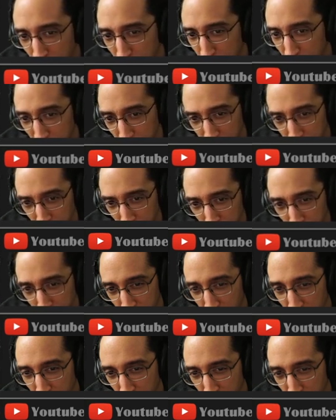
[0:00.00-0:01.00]
to get like
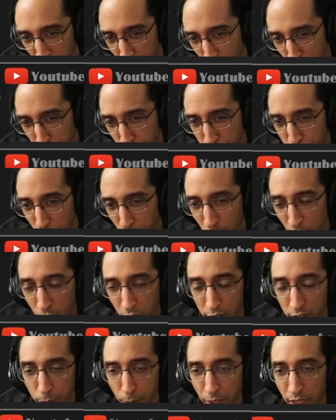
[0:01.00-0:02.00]
these super
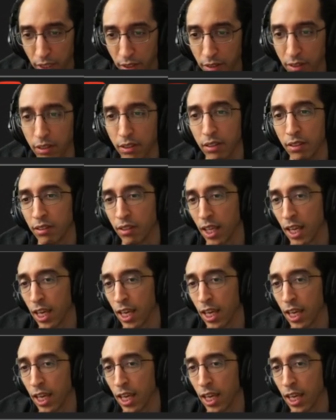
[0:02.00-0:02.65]
large bases.